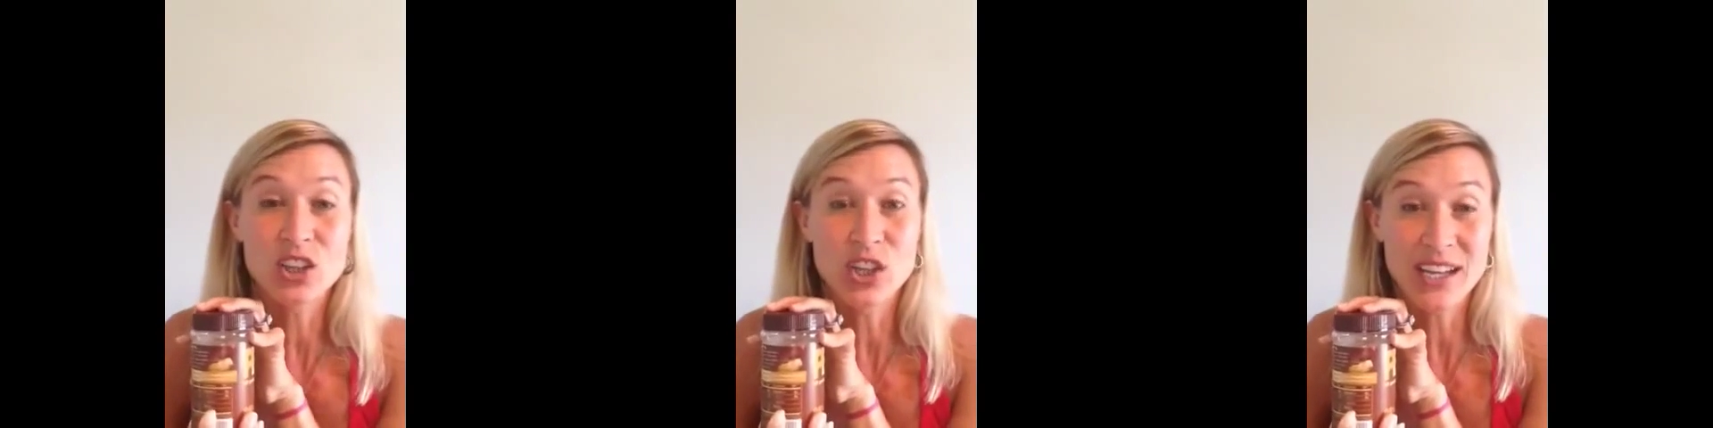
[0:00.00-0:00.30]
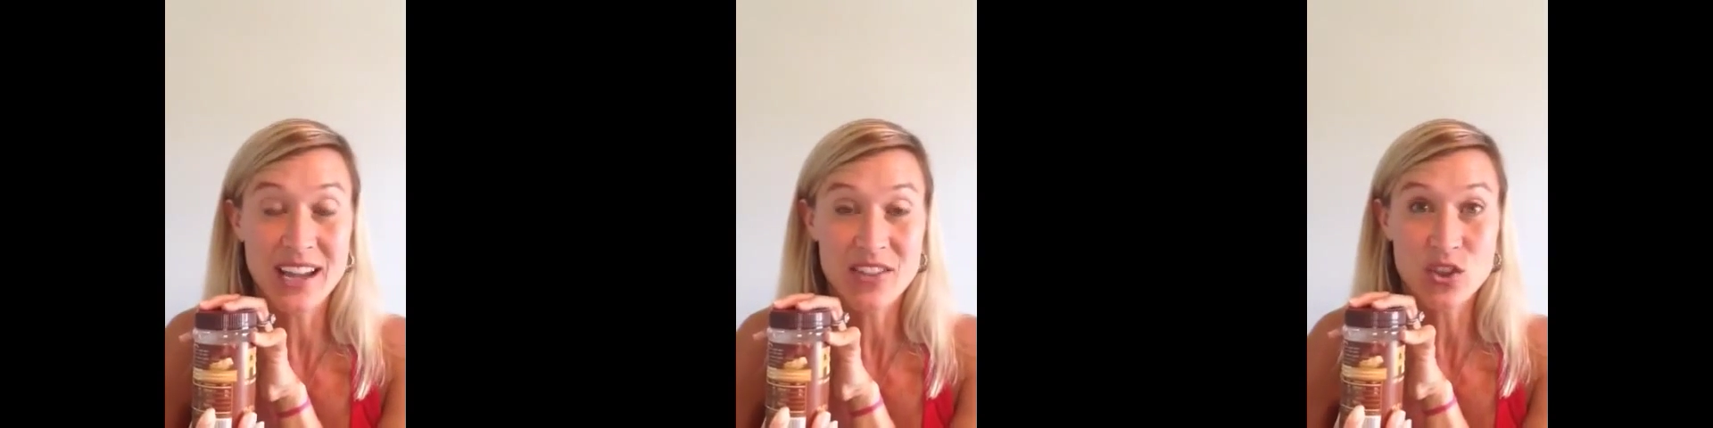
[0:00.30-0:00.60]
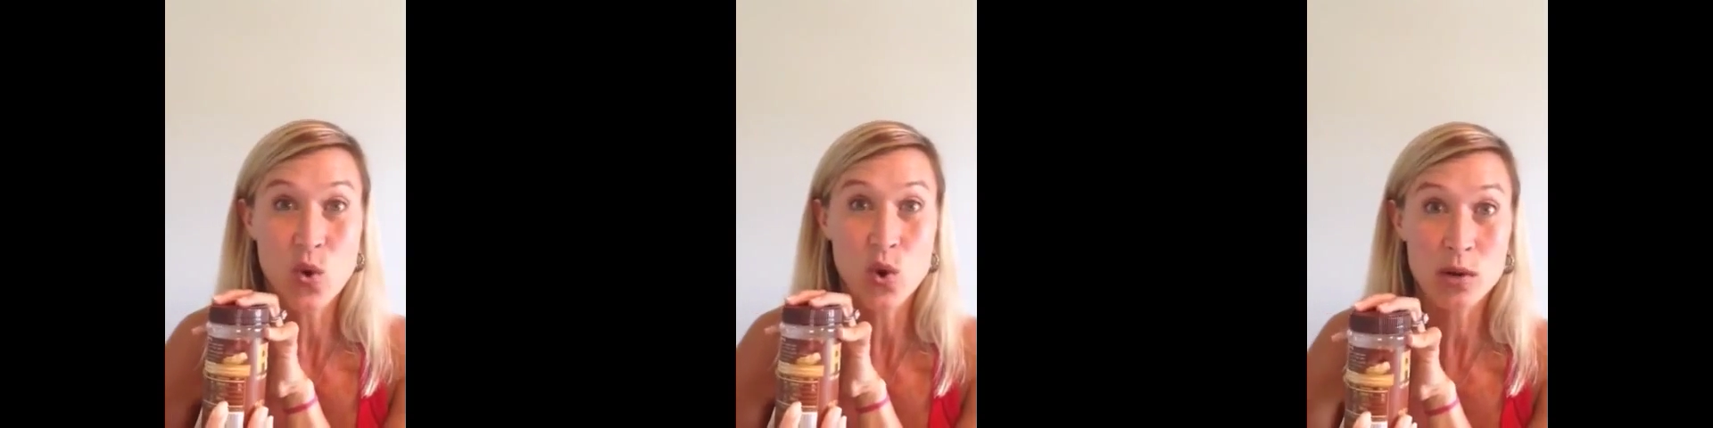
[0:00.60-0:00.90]
looking at
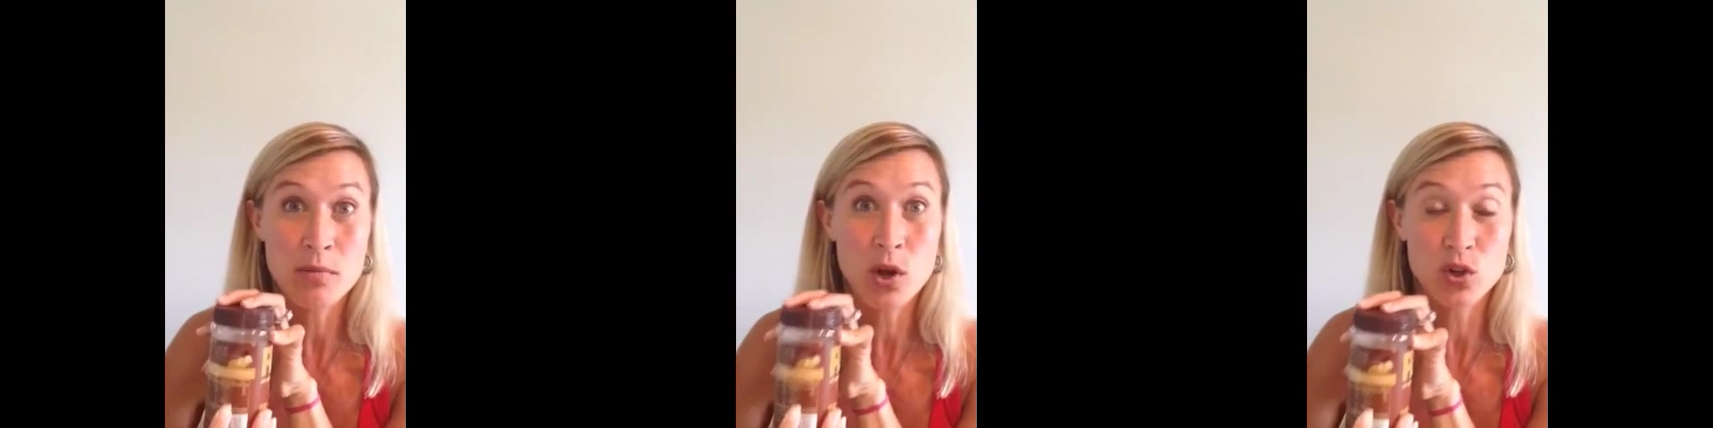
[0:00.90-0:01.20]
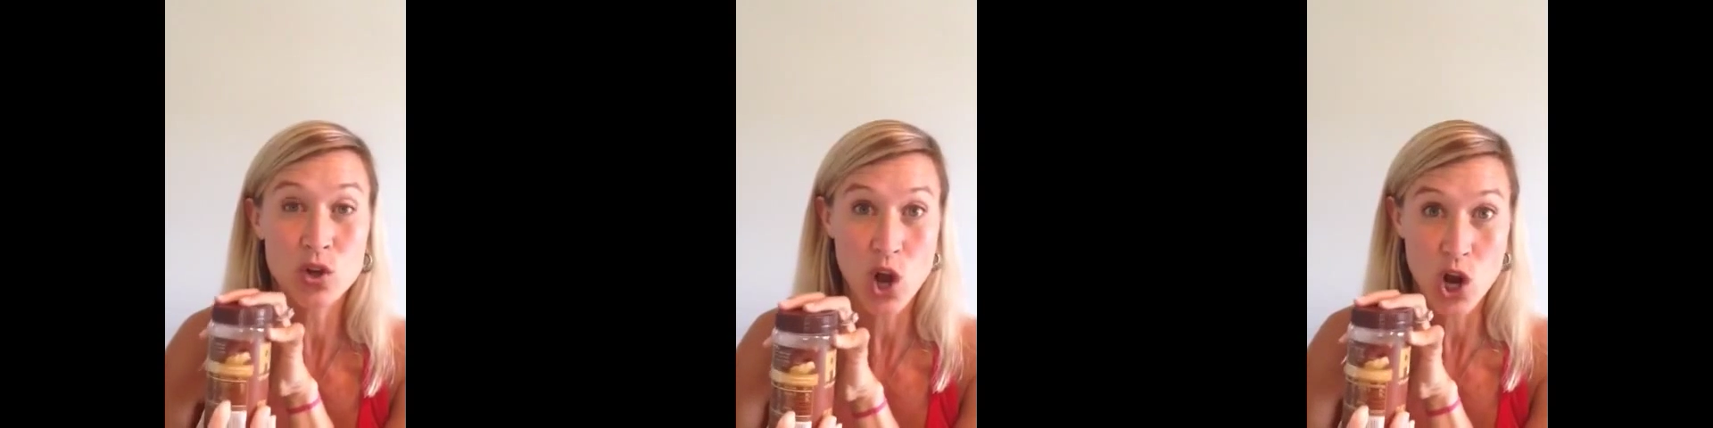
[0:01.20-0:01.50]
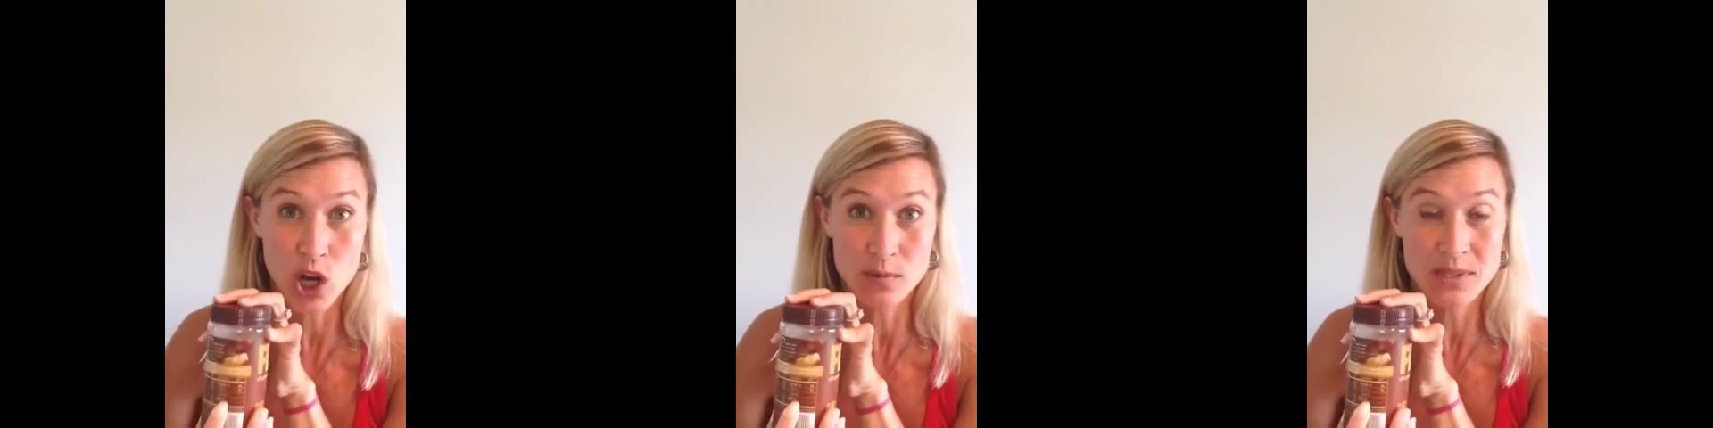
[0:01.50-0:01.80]
the hormonal
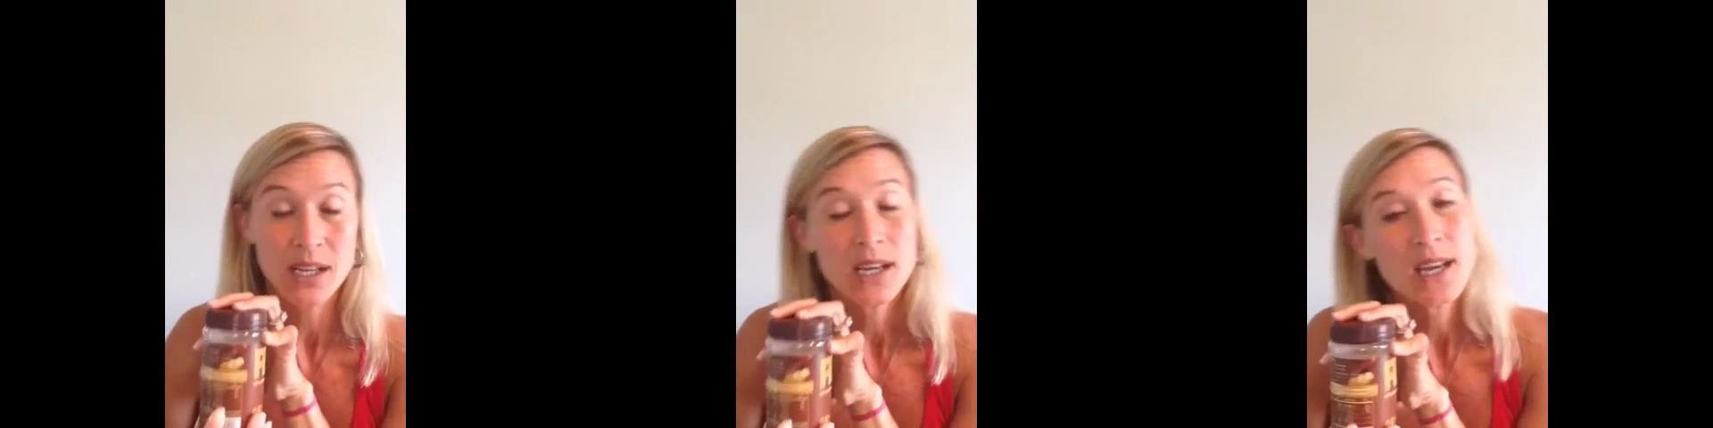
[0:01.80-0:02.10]
carbs.